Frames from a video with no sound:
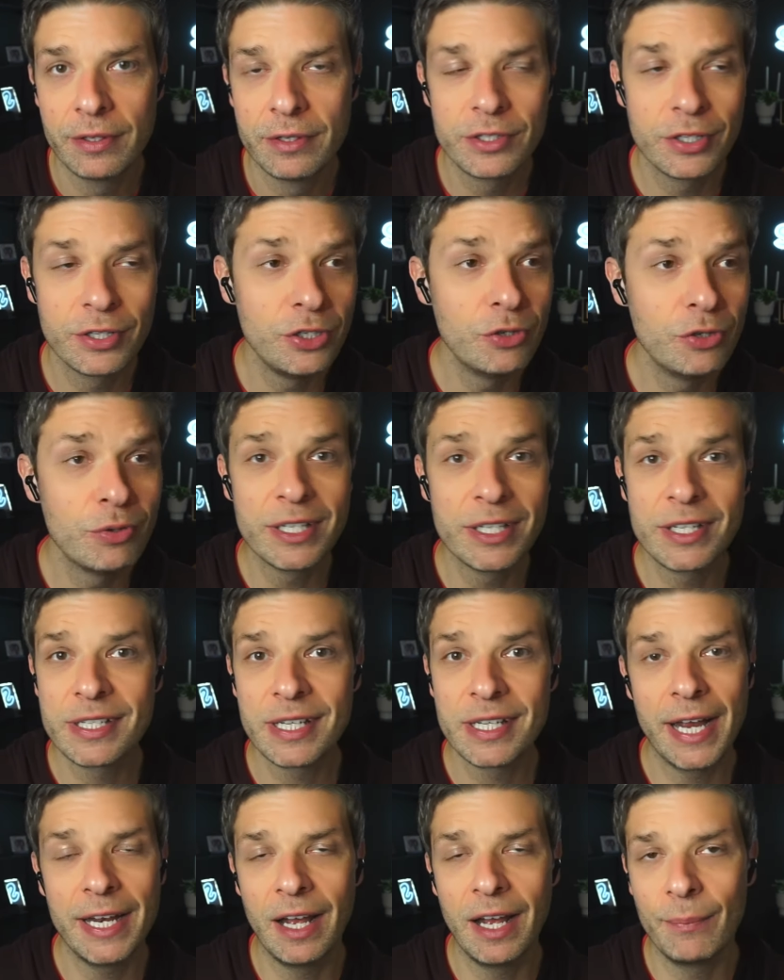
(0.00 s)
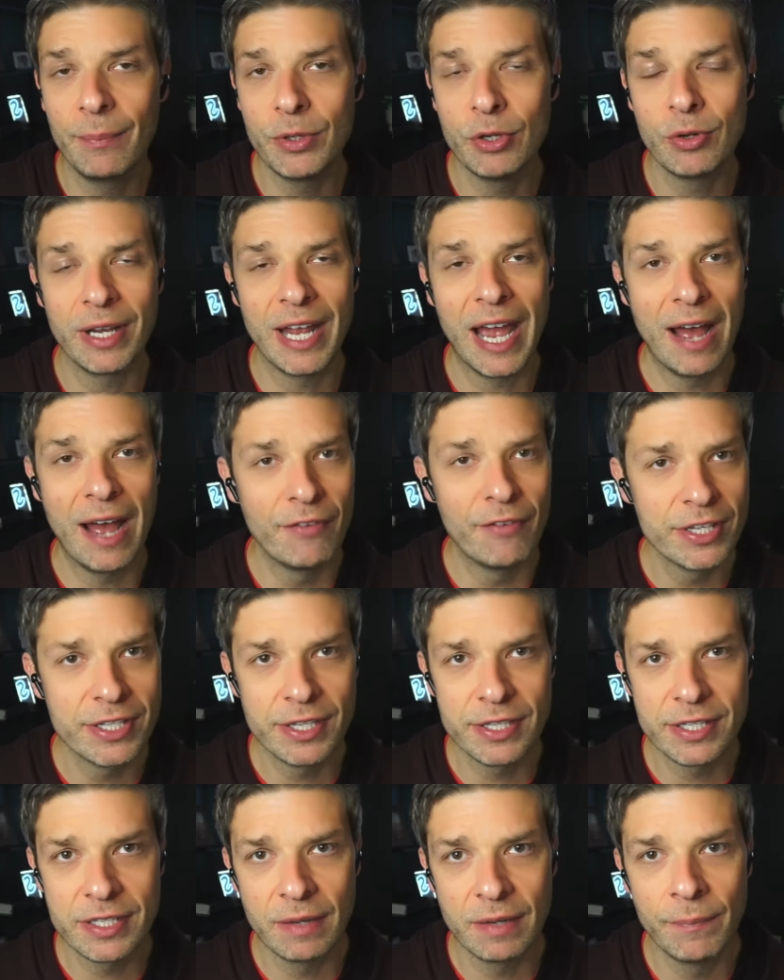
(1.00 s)
So you can sign up, you can have a
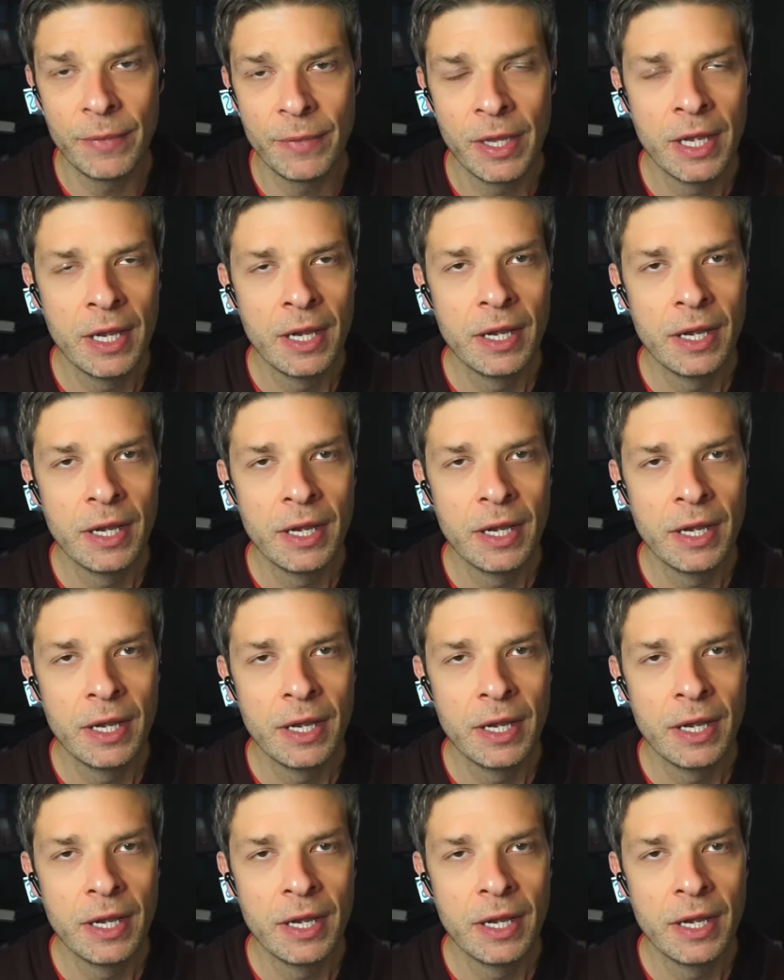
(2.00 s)
system.